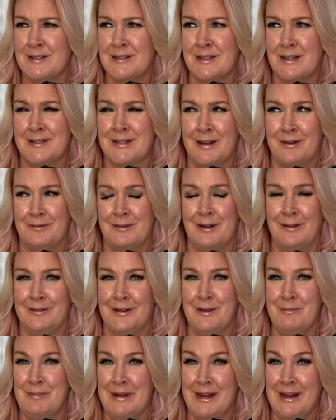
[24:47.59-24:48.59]
doesn't
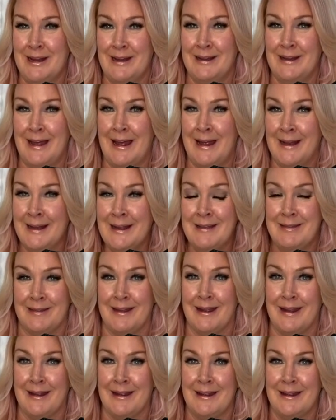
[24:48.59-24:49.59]
really mean
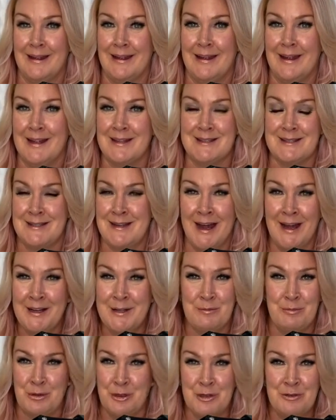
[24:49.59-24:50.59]
anything. It's not
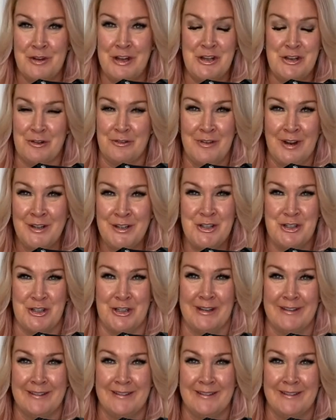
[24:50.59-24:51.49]
improving your function.